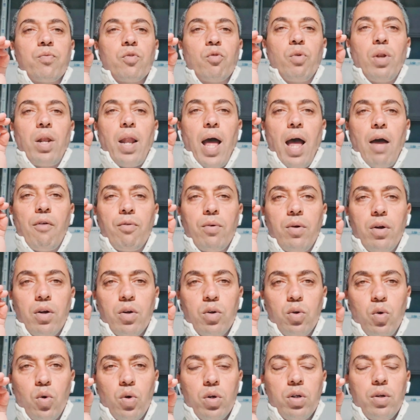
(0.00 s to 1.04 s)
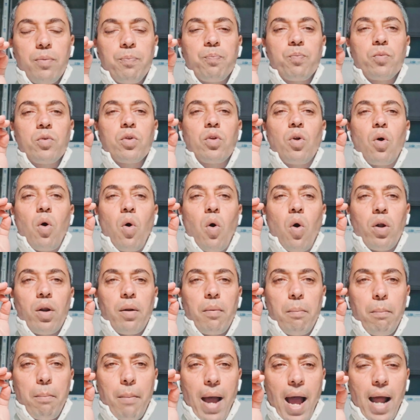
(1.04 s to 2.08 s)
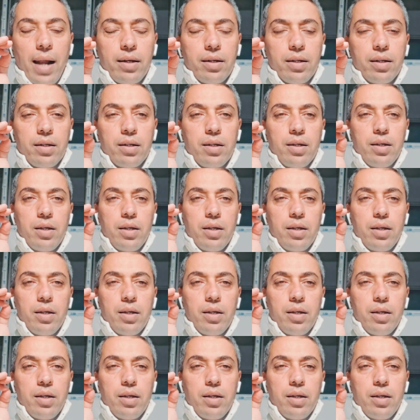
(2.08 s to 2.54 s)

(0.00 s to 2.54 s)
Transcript: will have a good or a bad